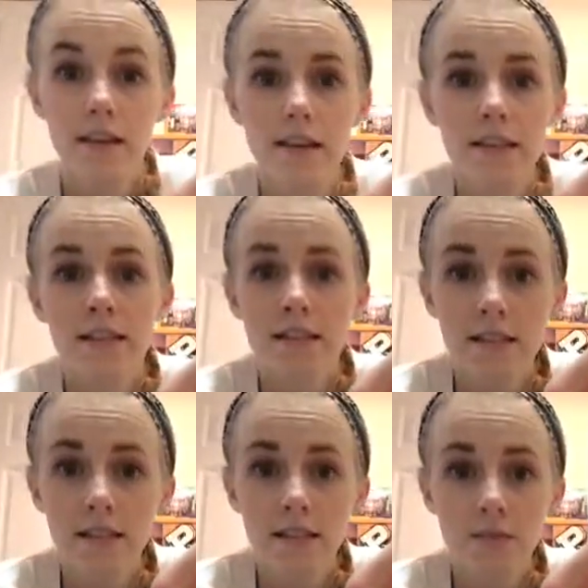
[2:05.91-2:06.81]
This is
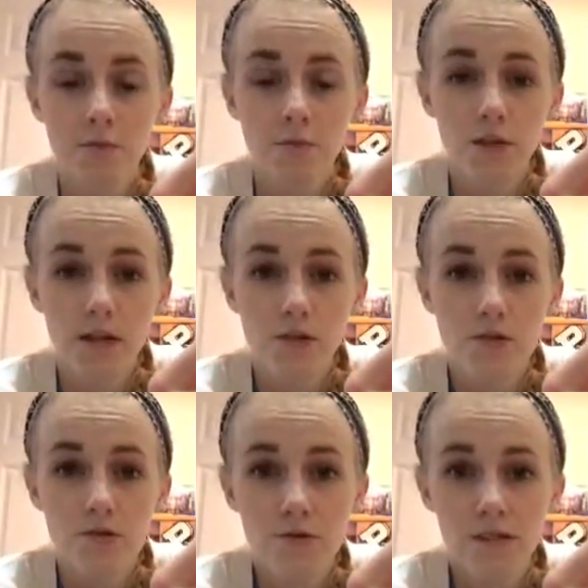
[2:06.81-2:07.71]
the symbol we
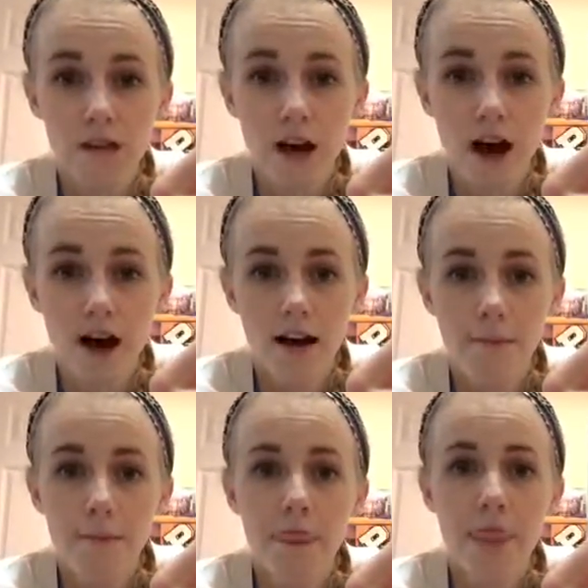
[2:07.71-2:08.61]
use
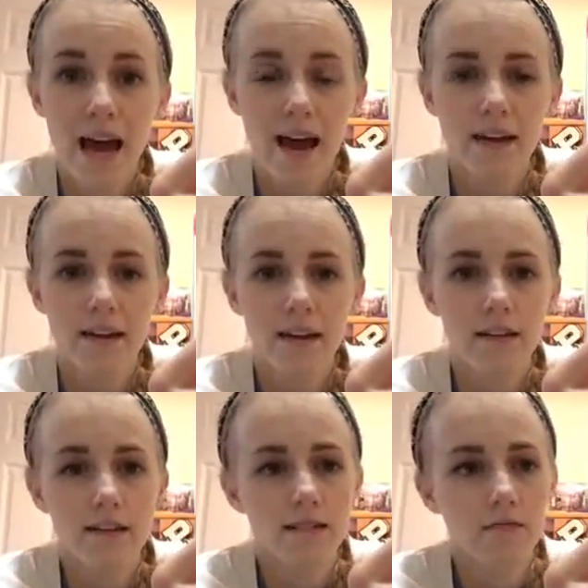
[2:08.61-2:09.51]
that
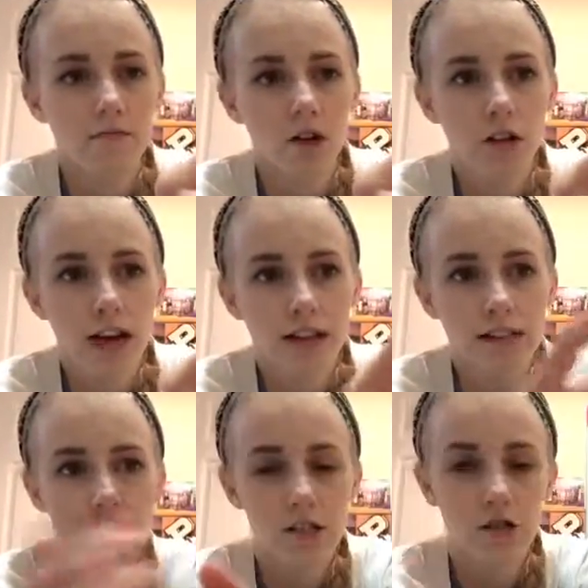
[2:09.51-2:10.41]

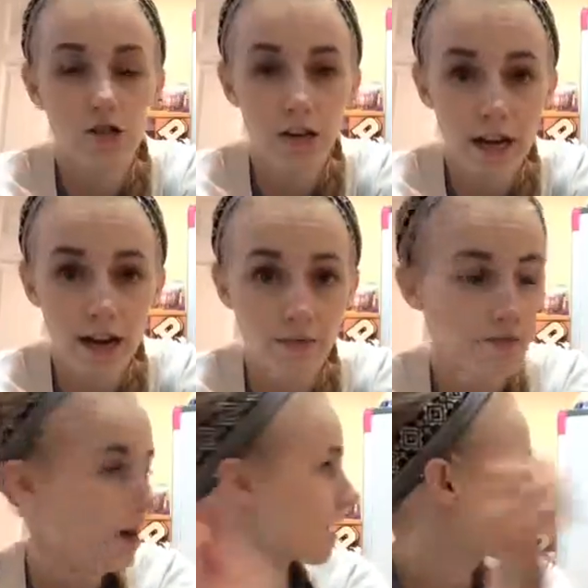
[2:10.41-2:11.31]
allows us to create a
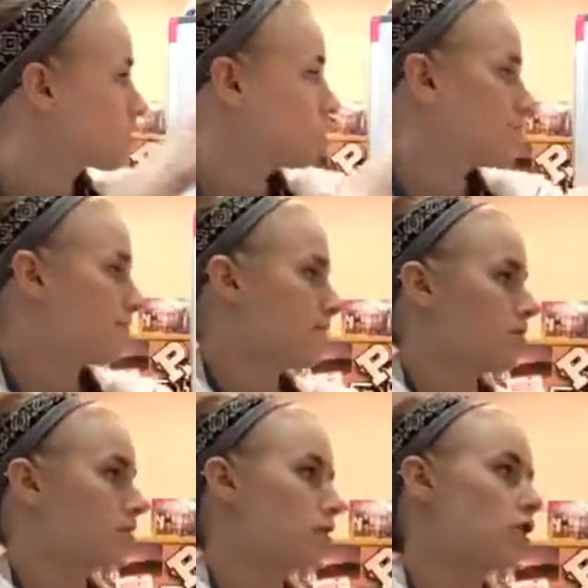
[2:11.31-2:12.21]
fraction.
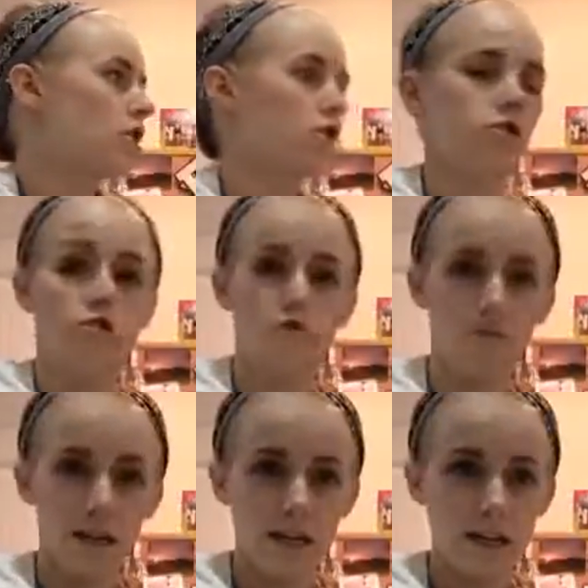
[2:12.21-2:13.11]
It's also
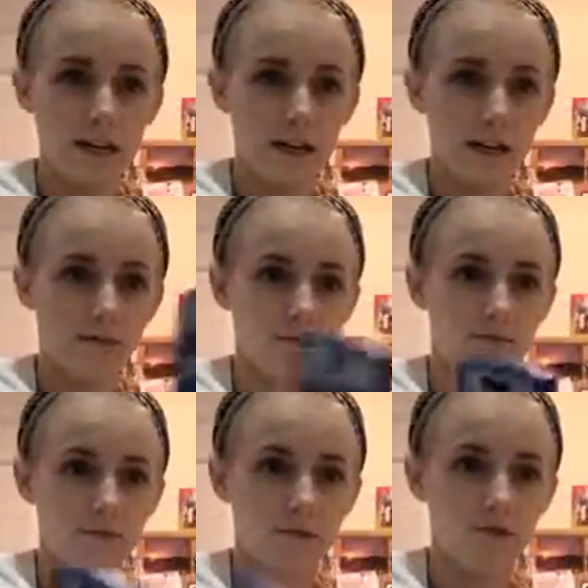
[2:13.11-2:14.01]
right here.
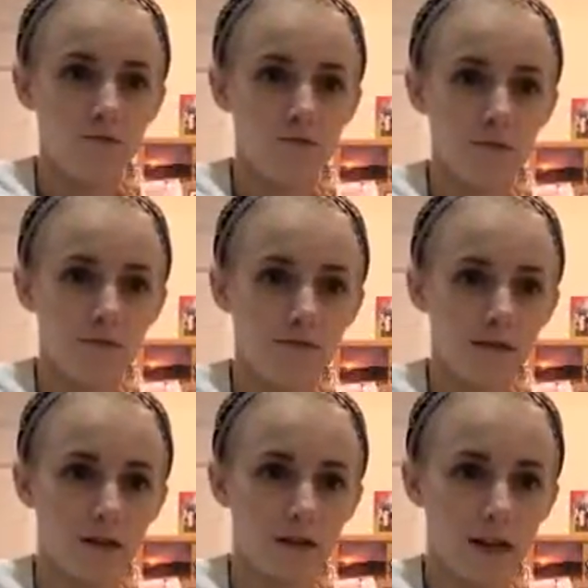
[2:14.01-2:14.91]
Oops.
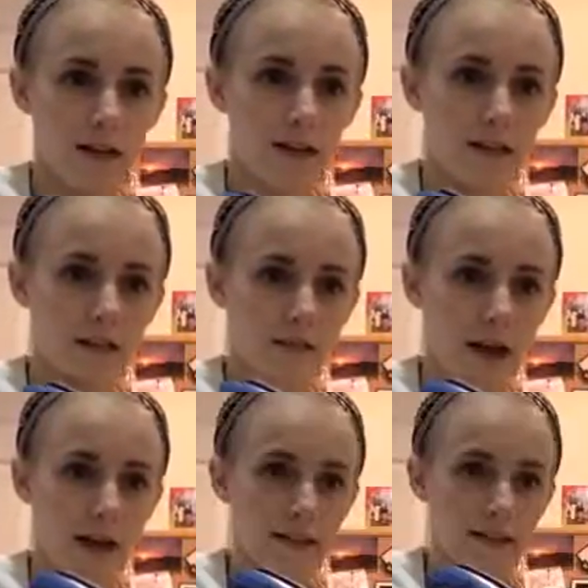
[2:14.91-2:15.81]
Okay, this
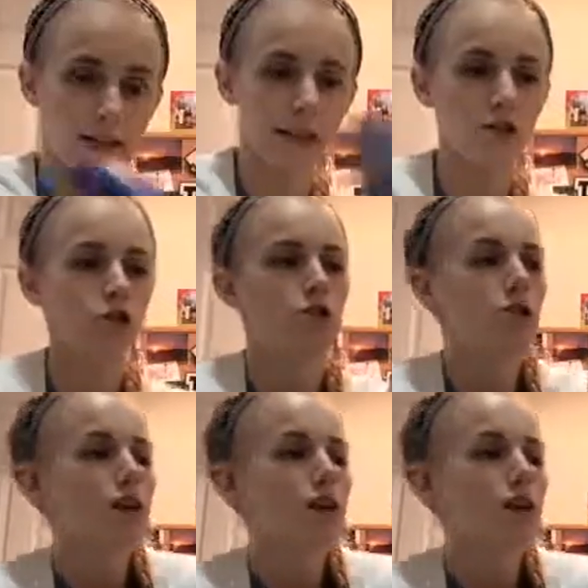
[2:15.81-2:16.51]
backslash.